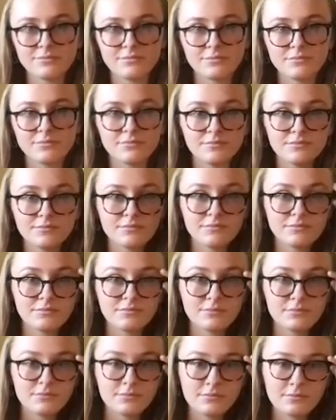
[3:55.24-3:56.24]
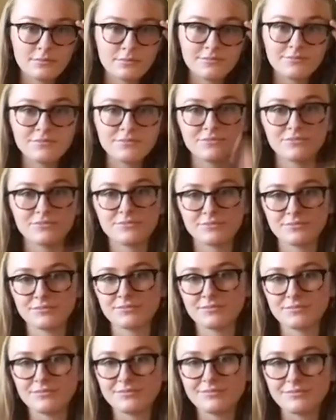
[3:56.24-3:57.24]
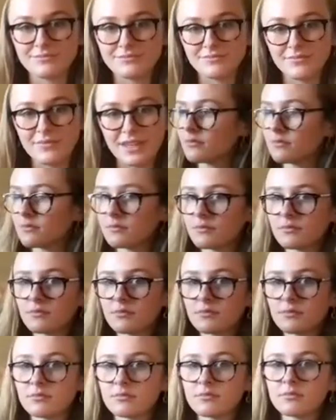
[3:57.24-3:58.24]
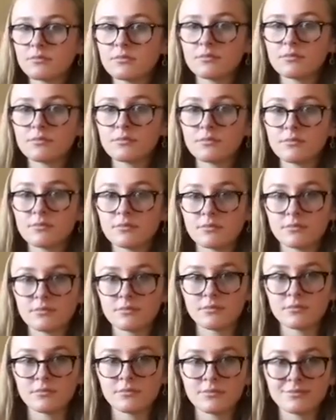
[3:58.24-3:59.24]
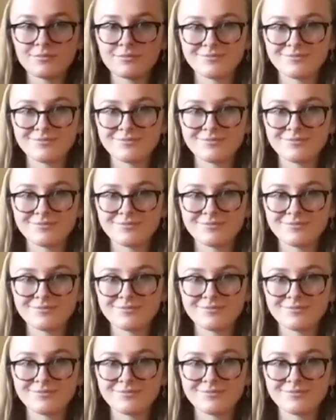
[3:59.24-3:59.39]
This person isn't speaking.